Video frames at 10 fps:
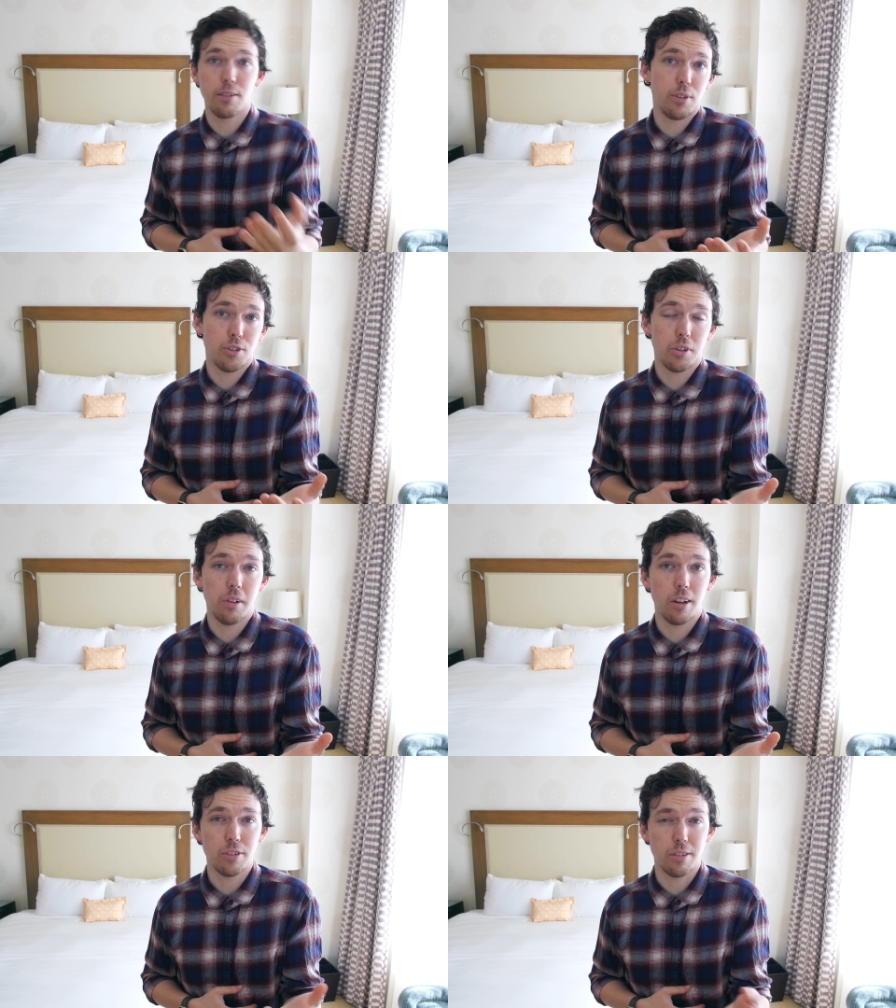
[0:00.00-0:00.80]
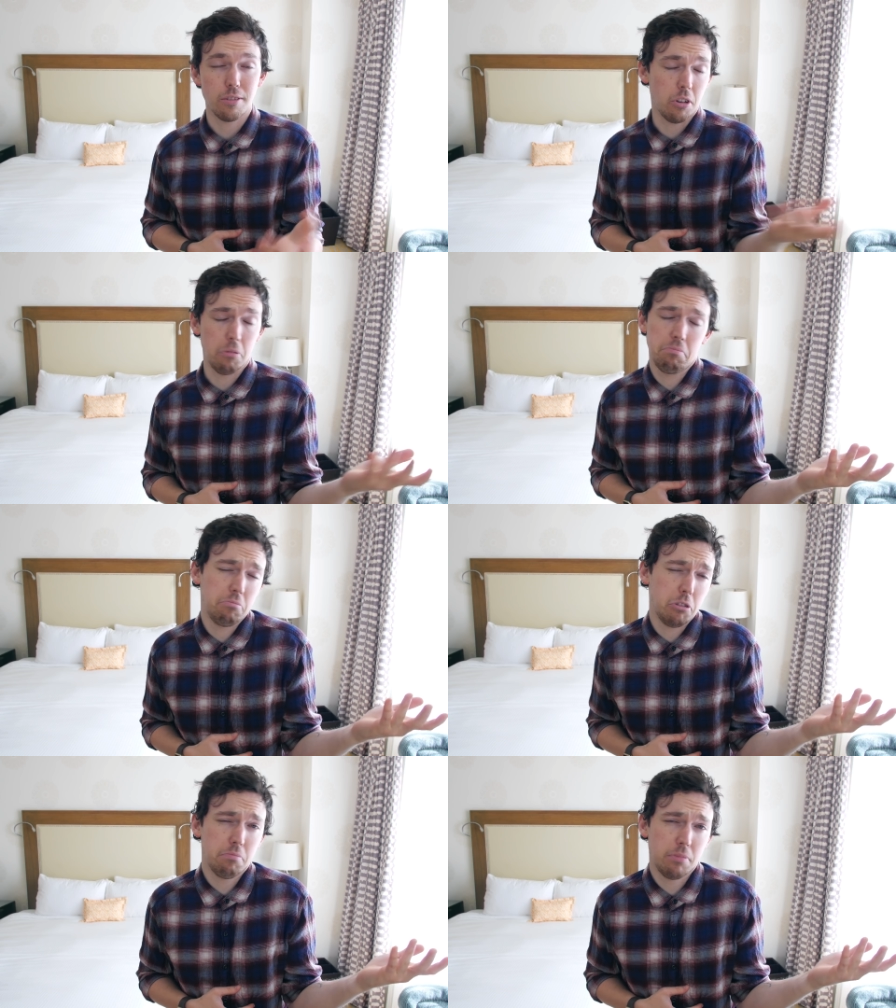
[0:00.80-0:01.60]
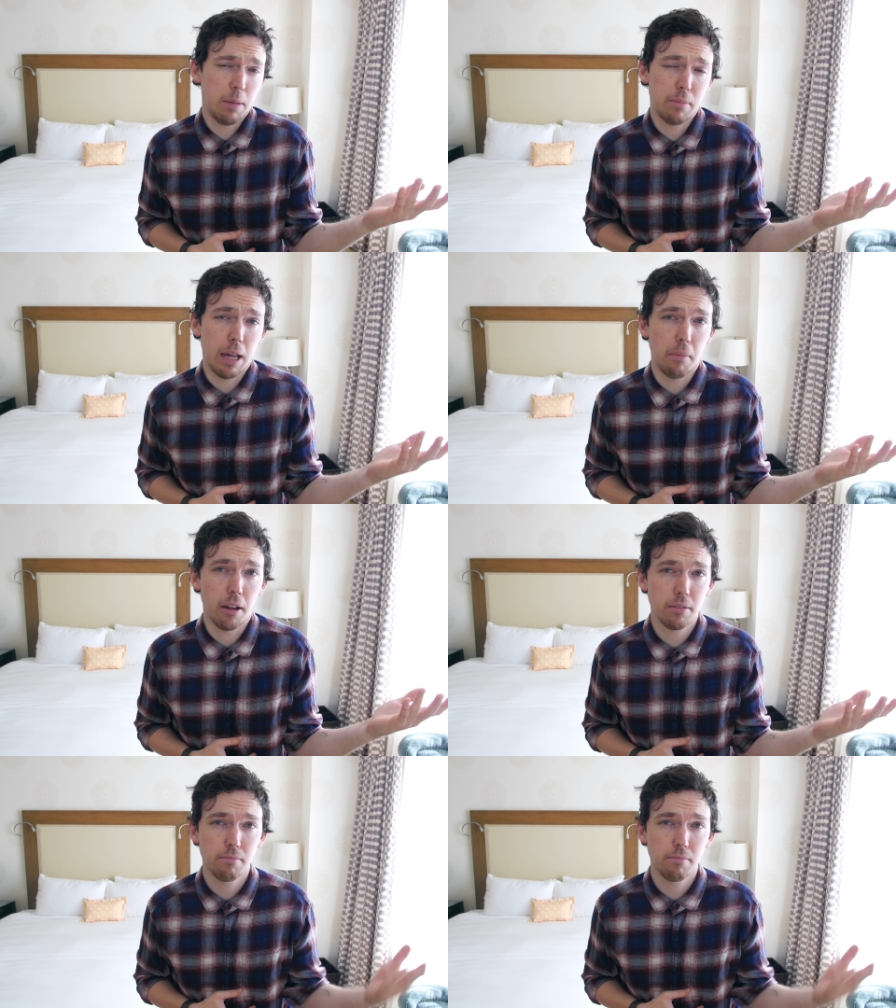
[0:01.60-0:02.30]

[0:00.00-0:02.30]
officially launches, so just keep that in mind.